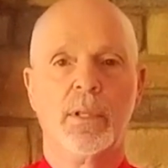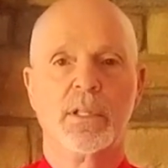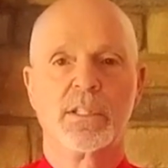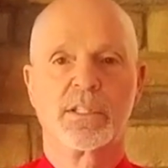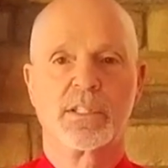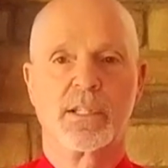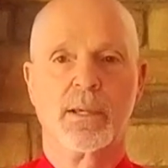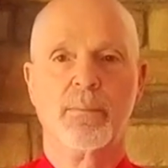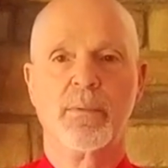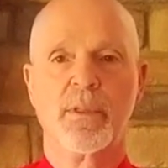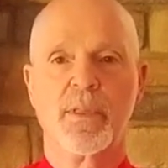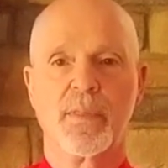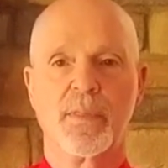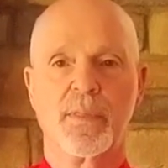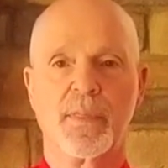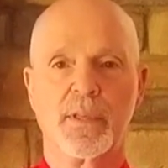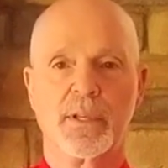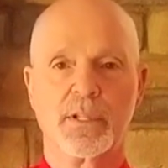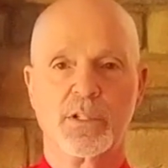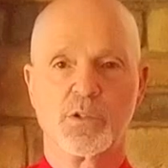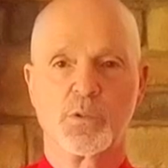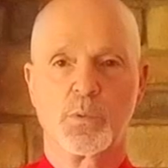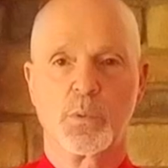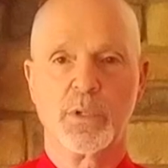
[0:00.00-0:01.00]
Some of the
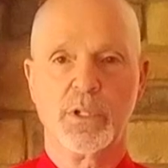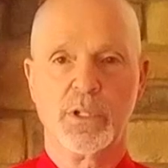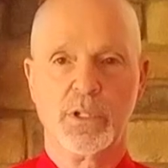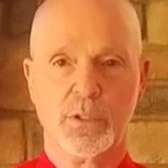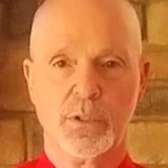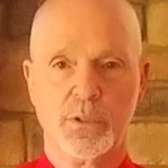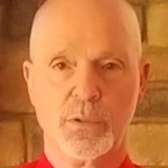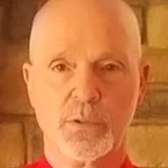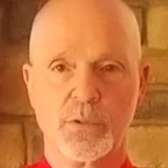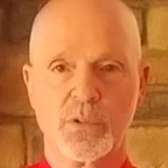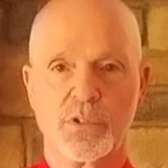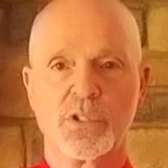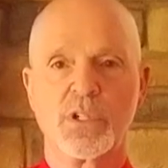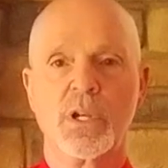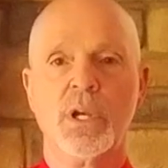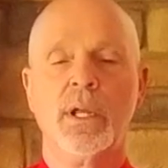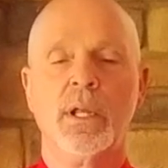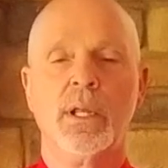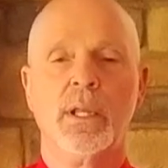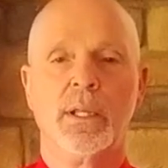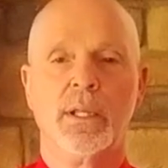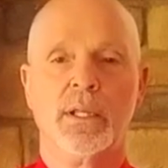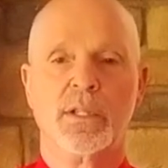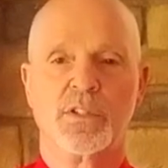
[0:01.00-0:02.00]
things we use
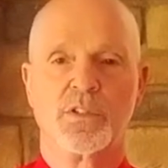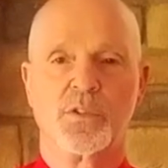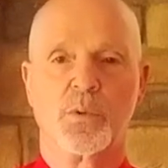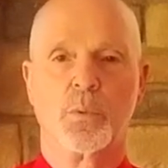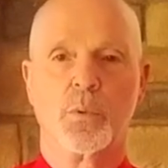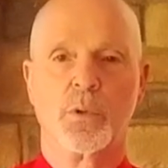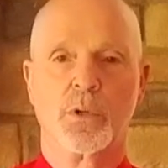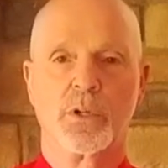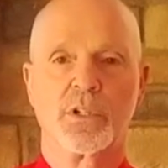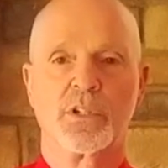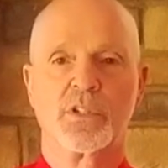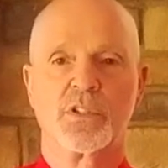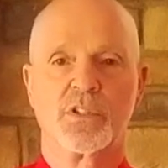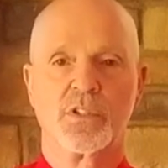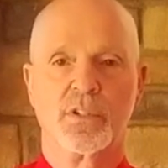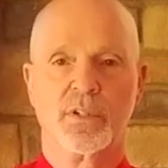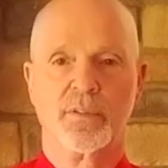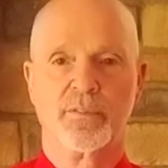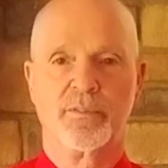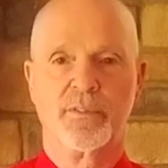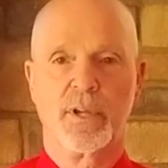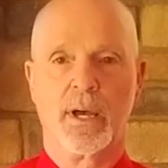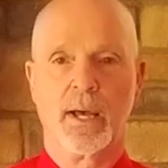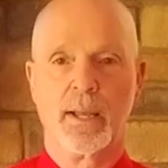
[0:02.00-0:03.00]
is the works
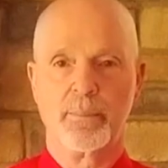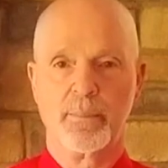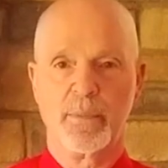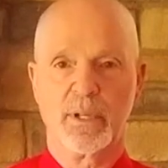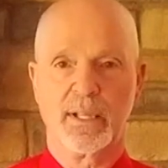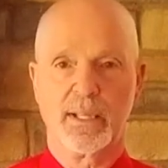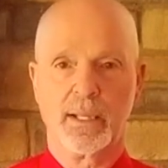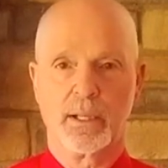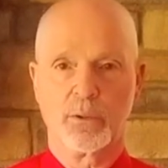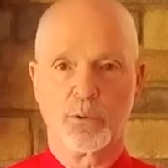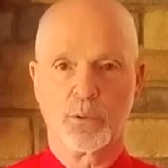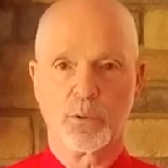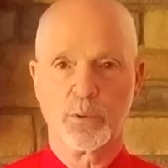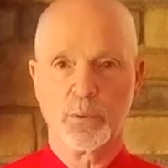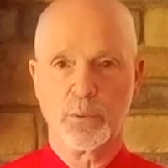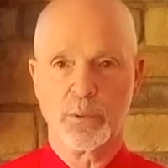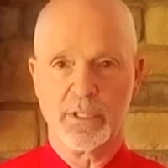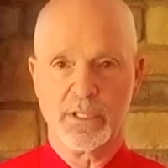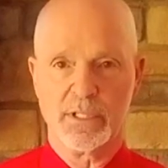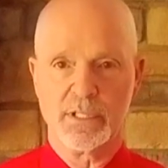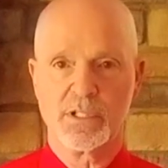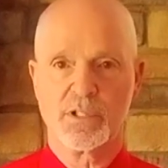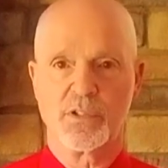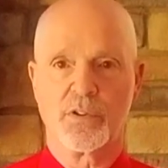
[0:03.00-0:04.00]
of Don Miguel
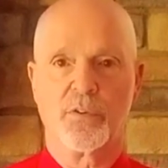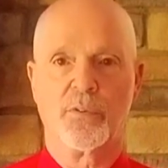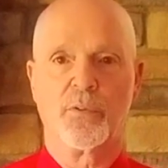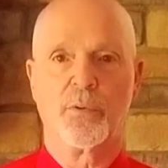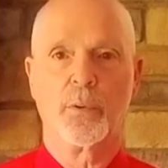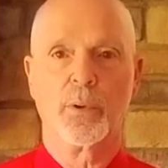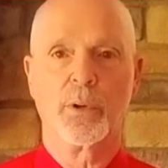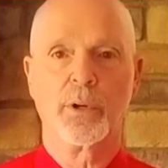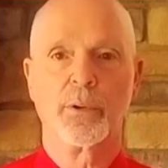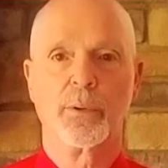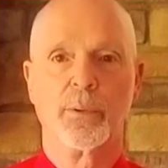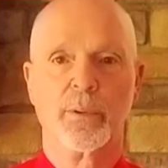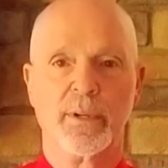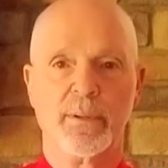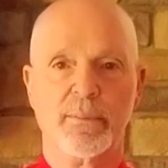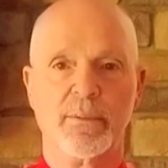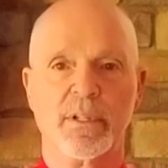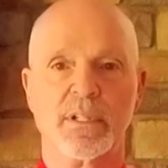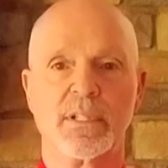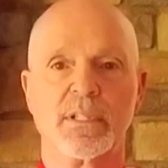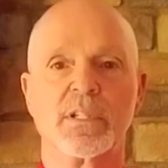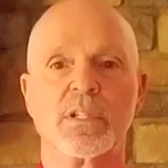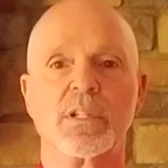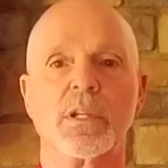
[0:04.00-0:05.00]
Ruiz, The Four
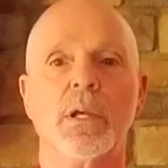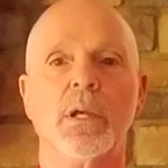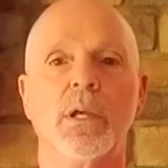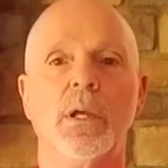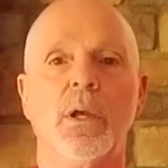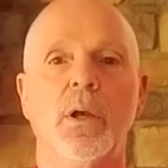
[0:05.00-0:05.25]
Agreements.